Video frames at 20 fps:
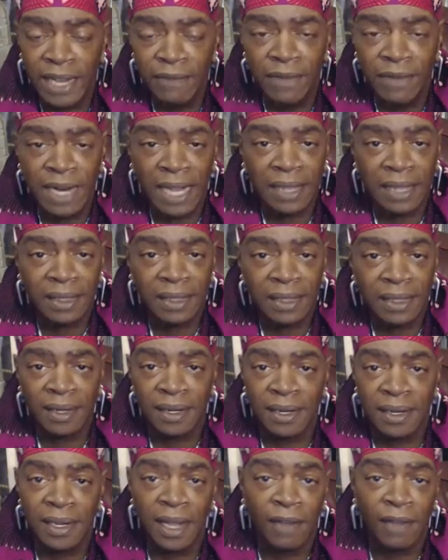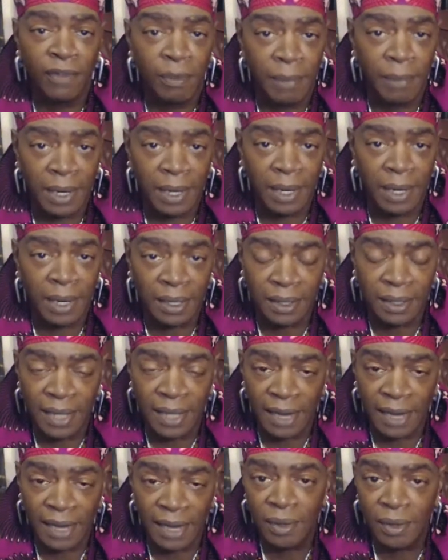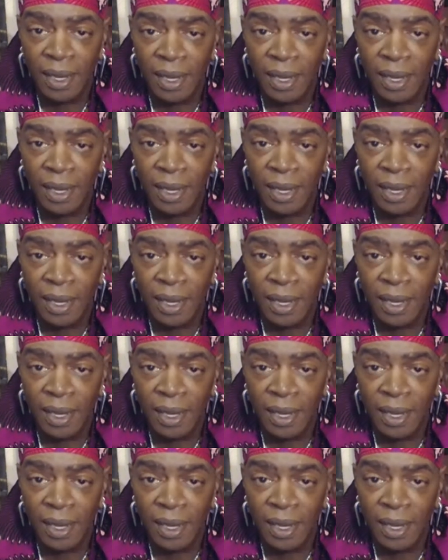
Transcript: even at the government level,